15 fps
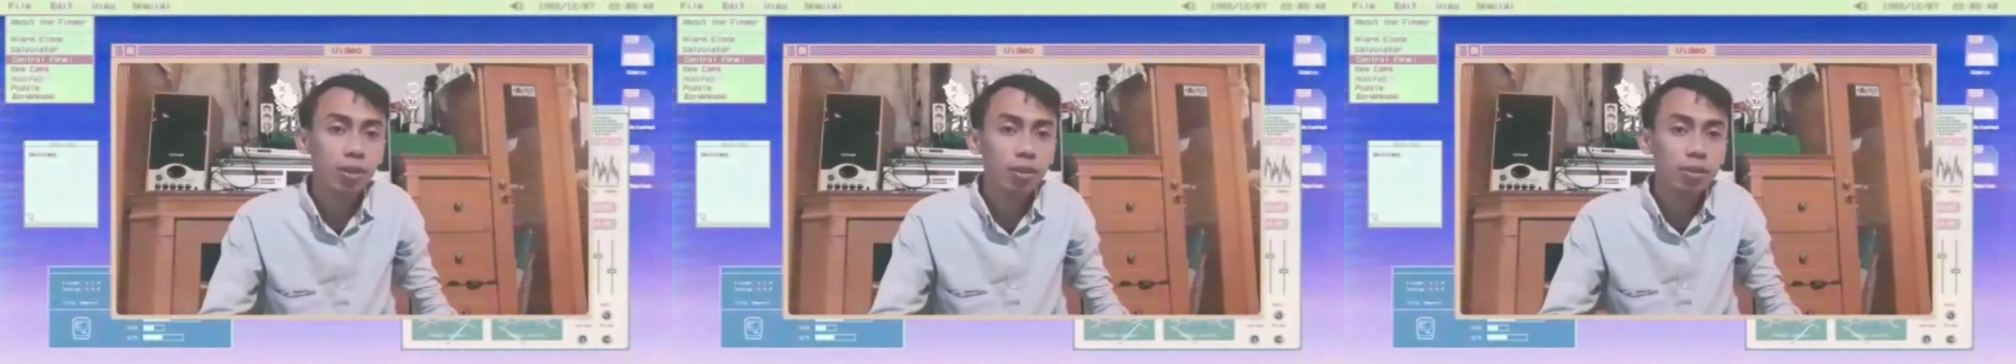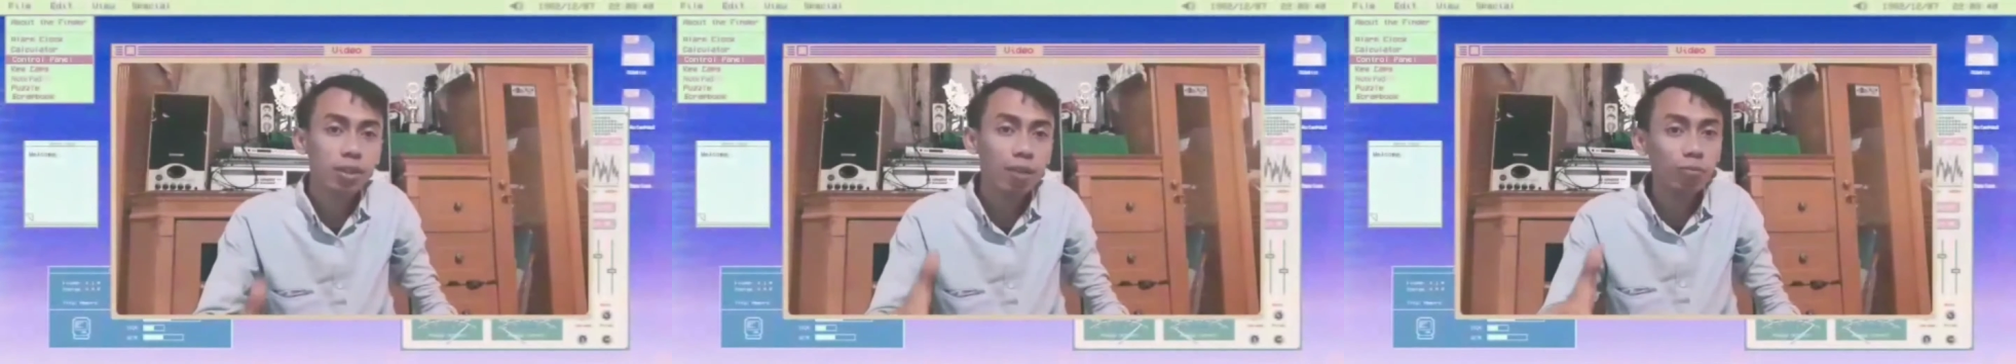
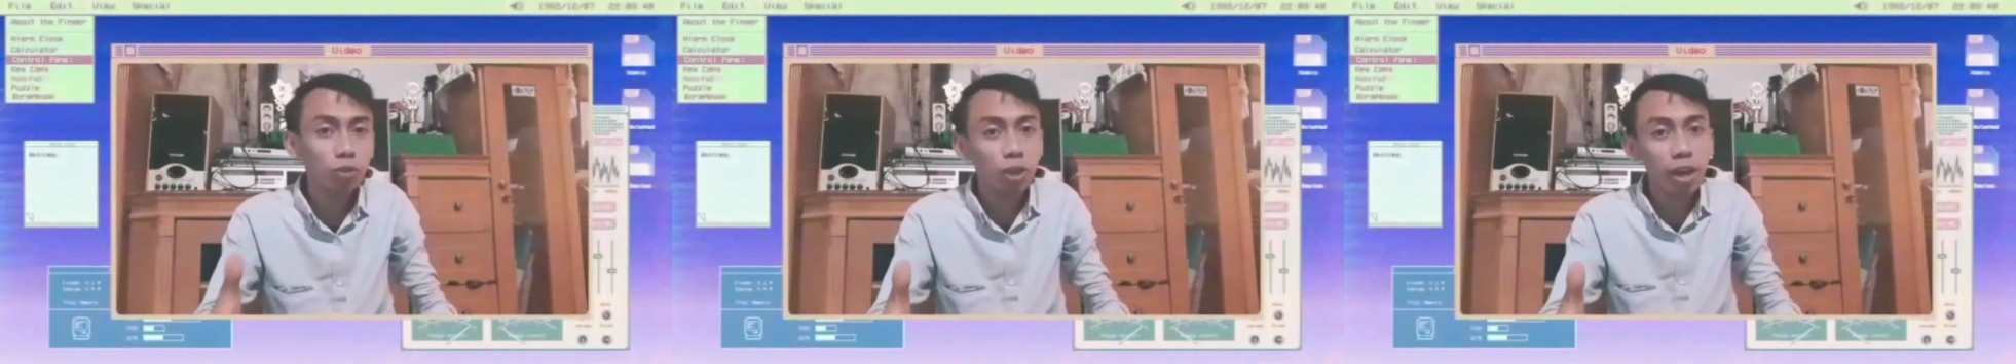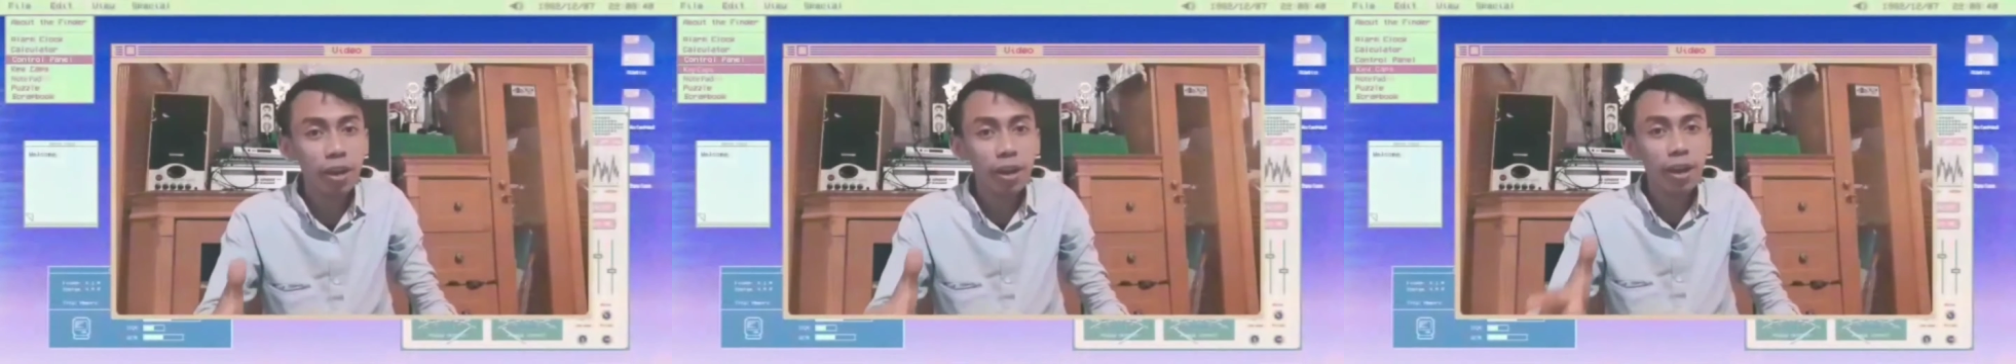
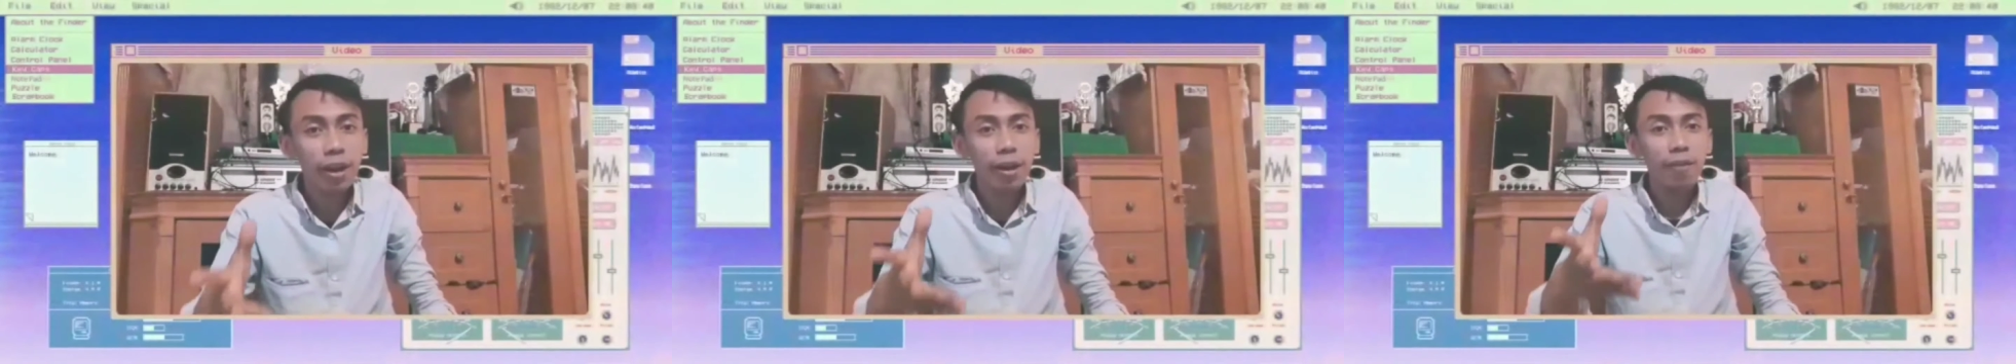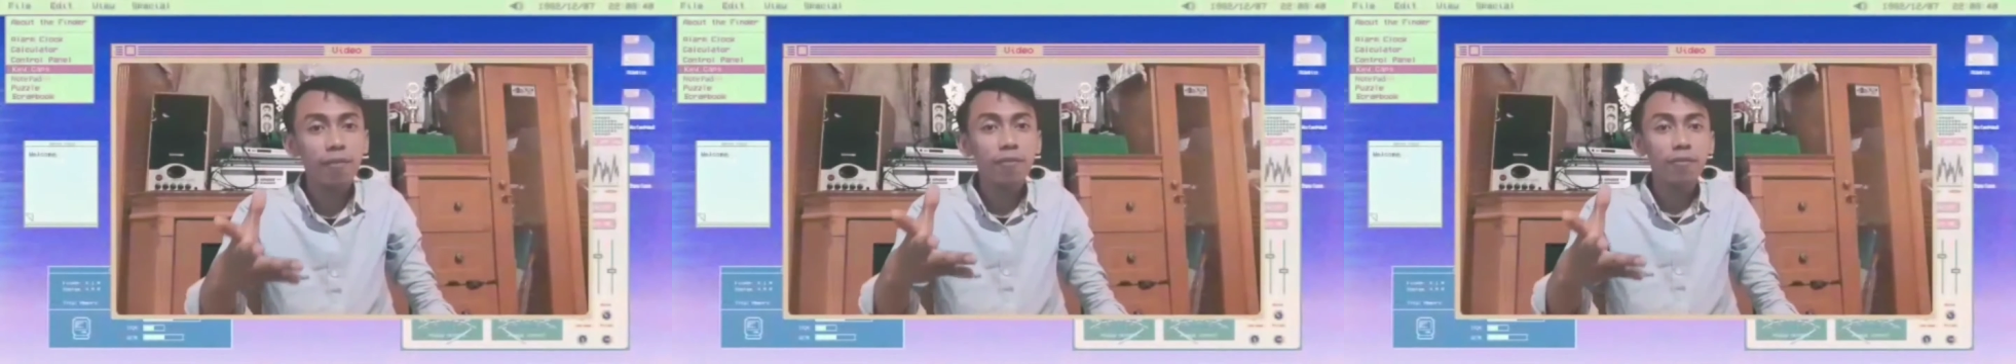subject
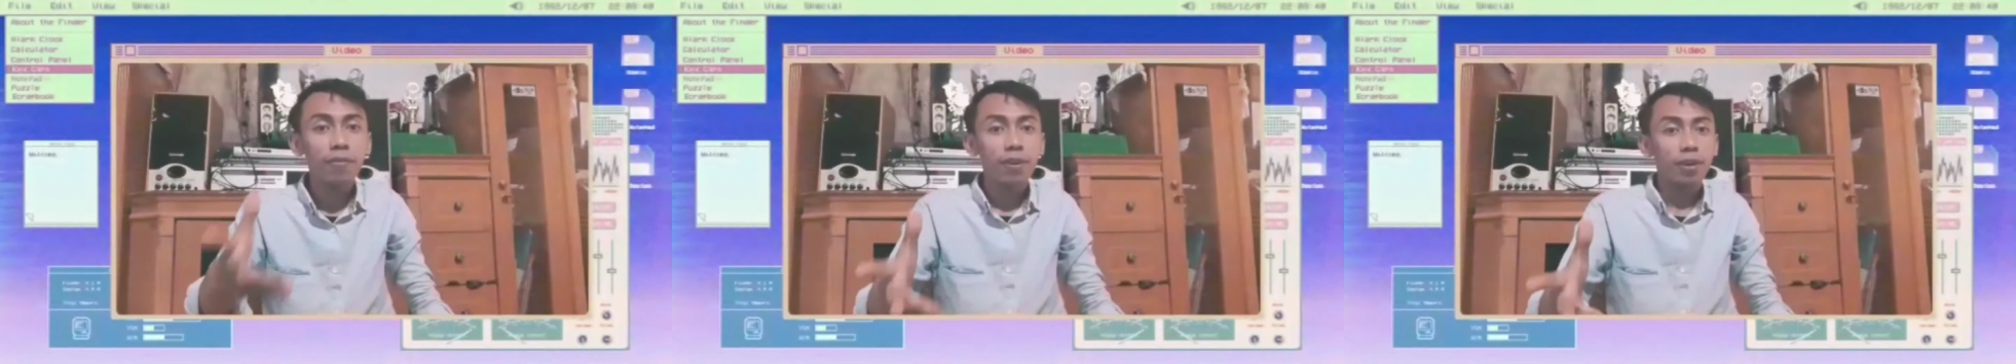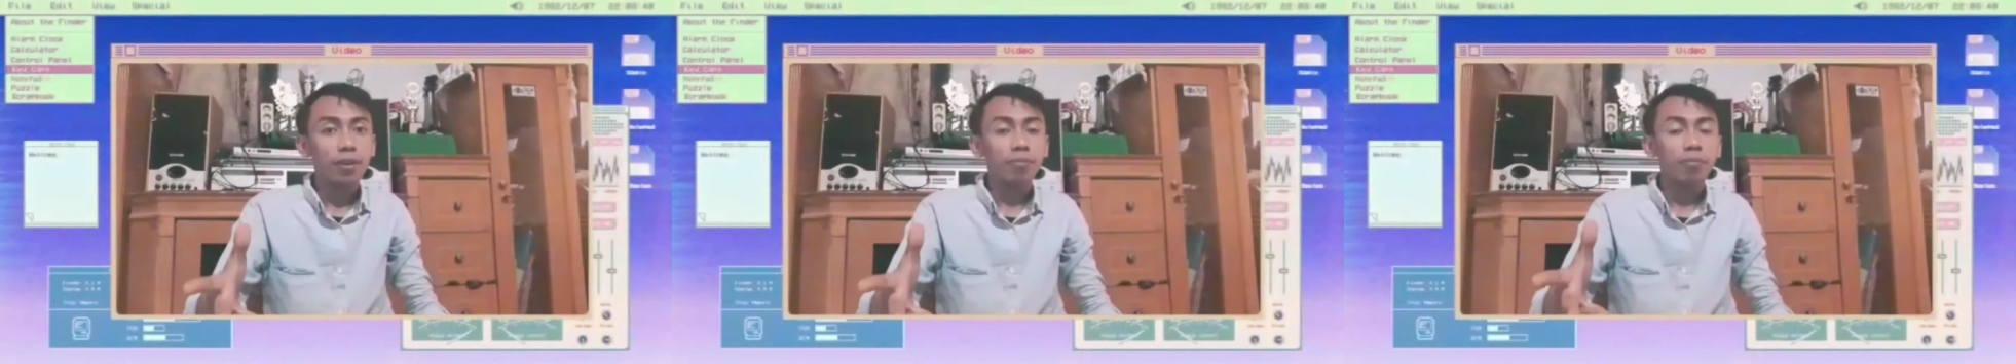and
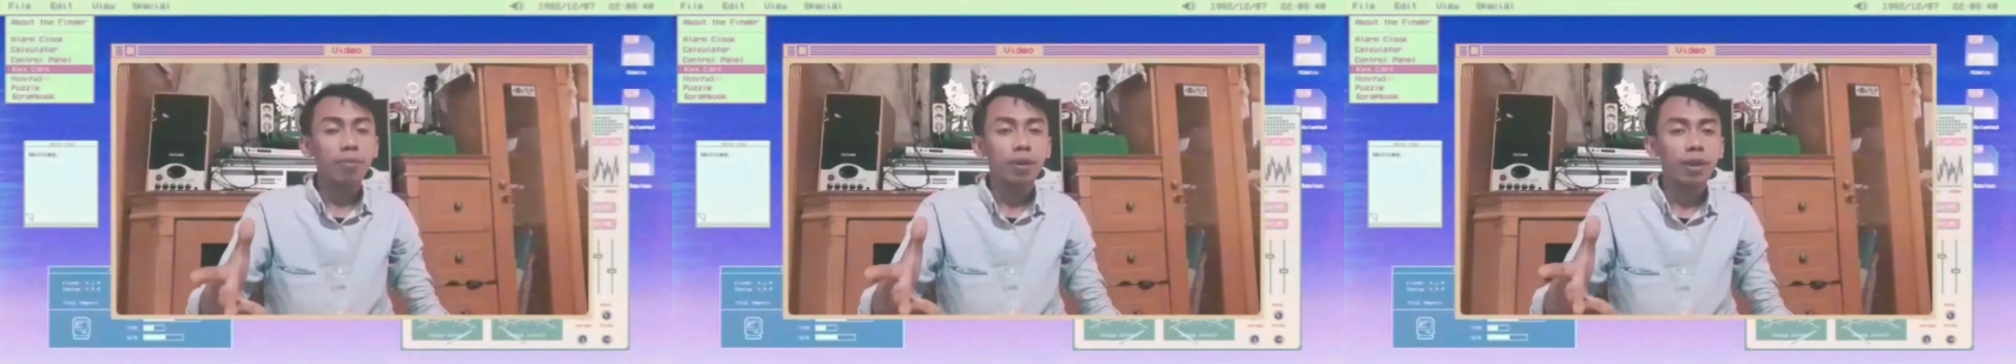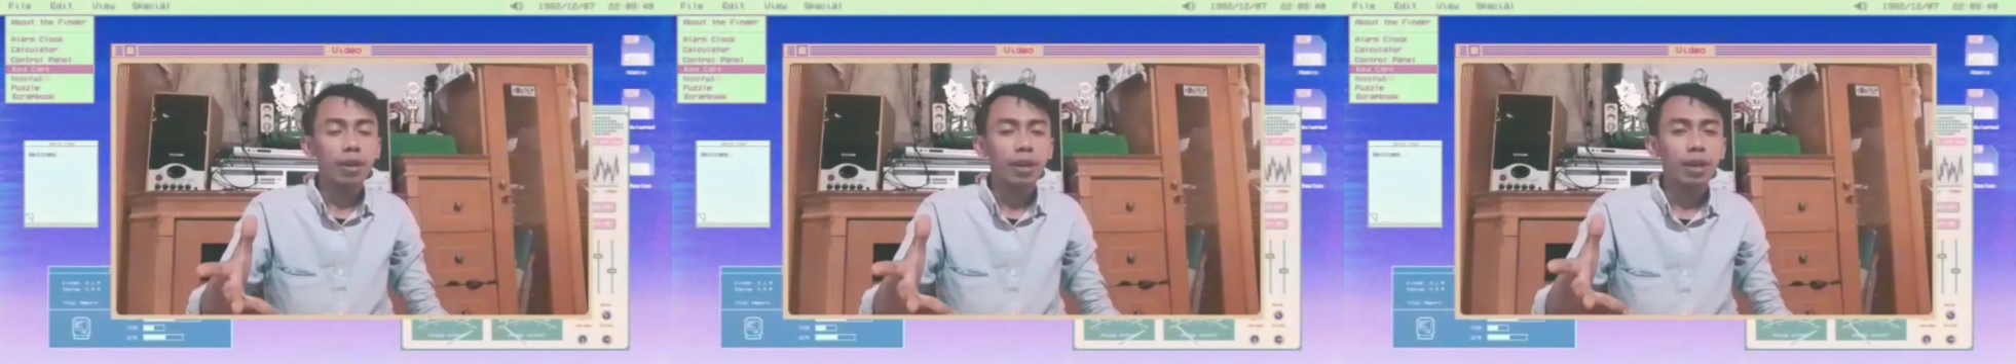verb,
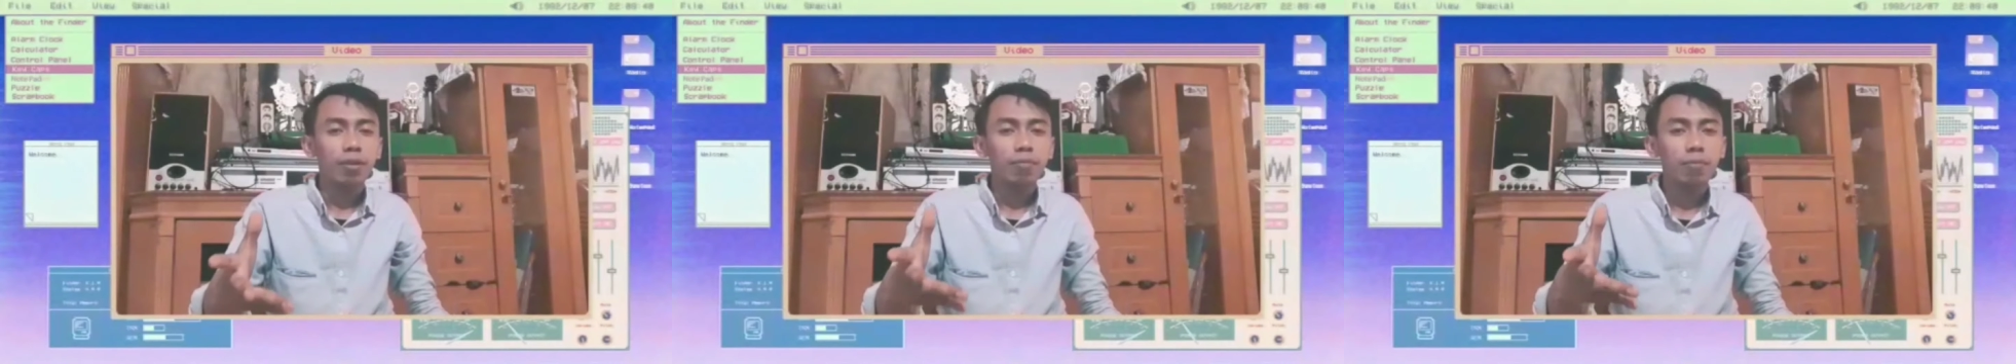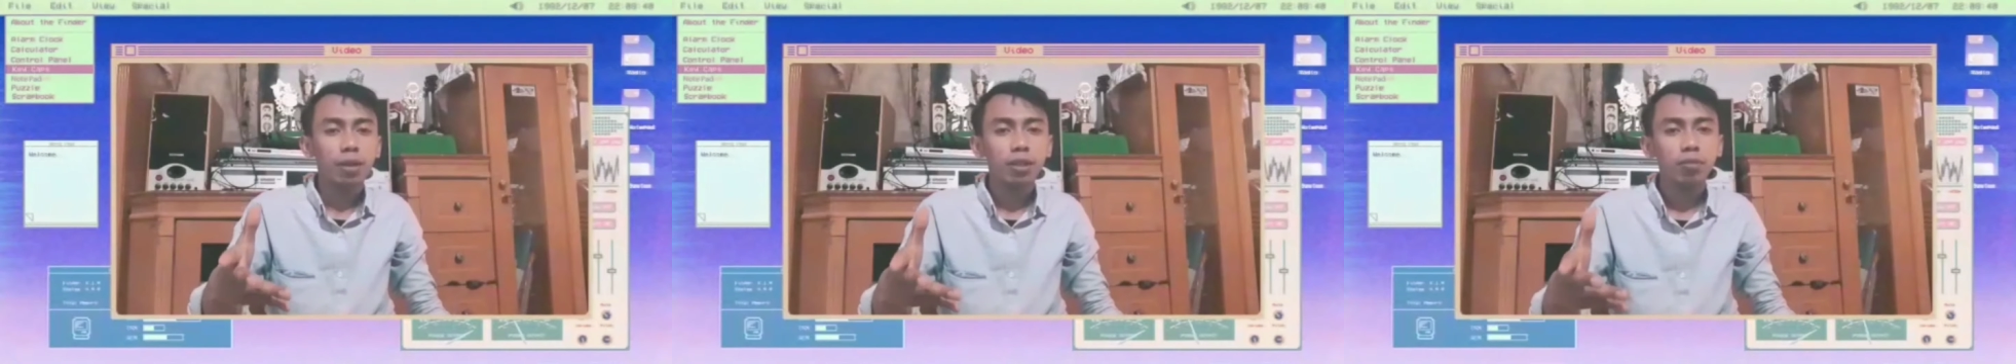it
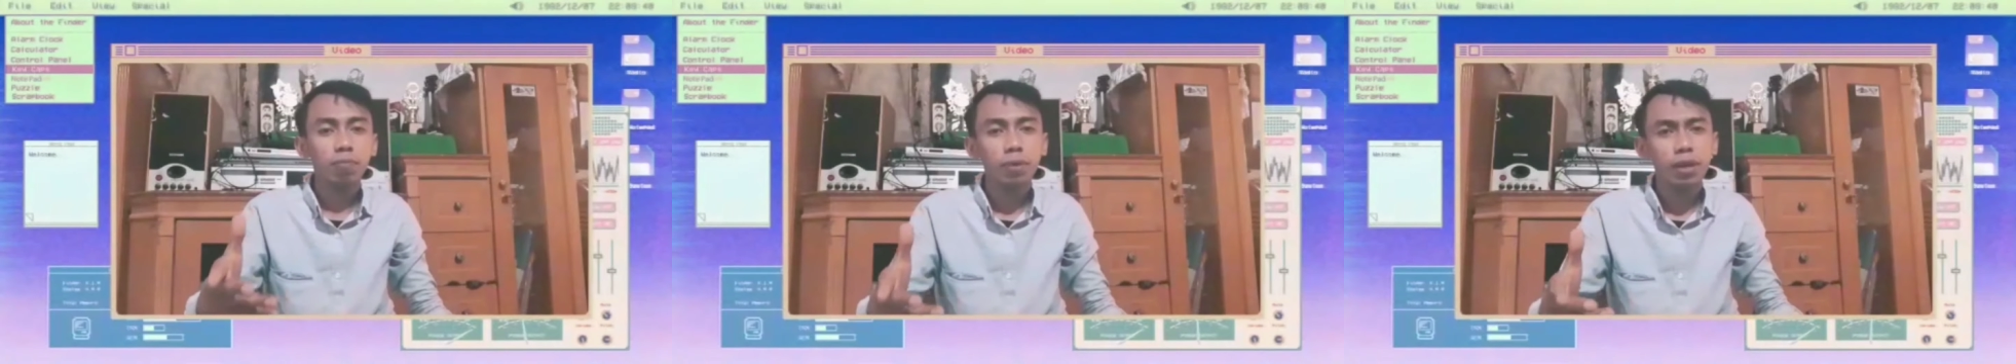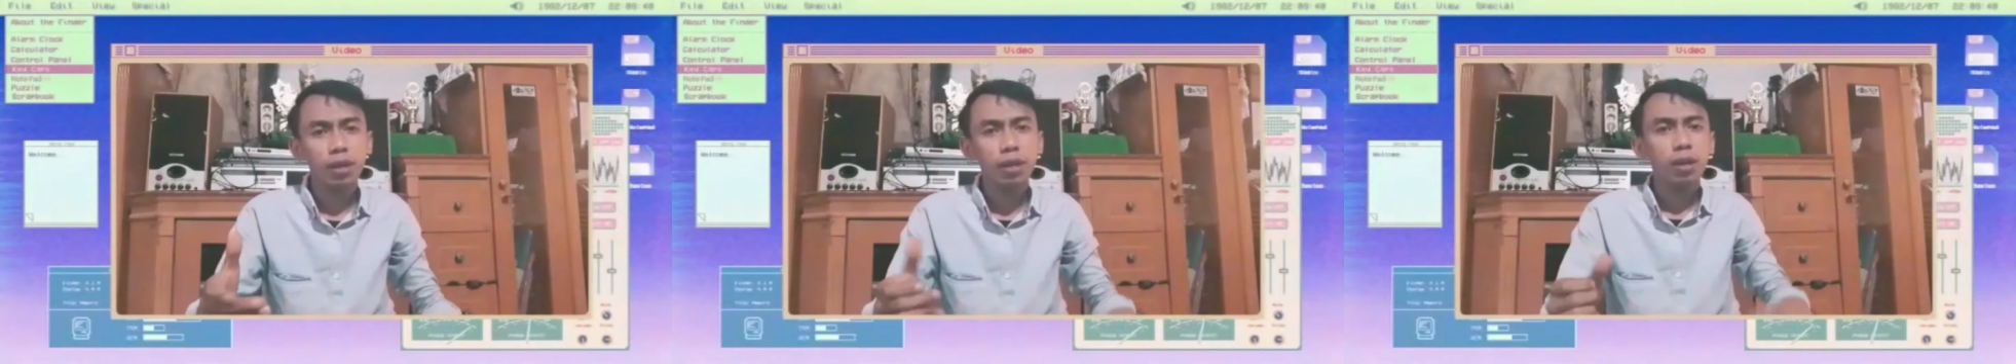must
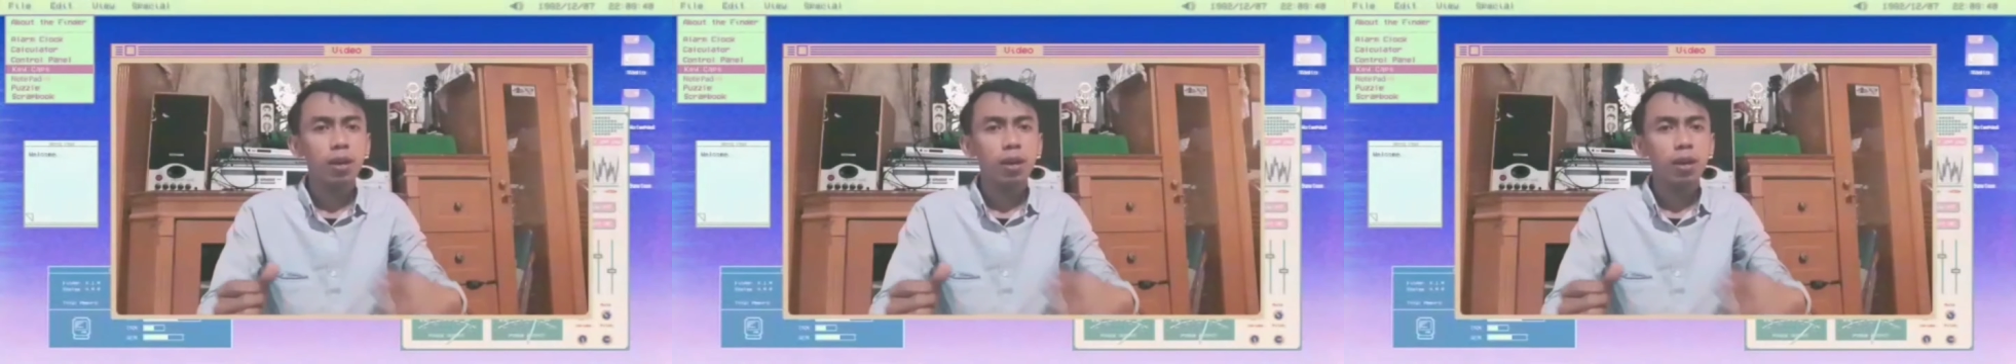be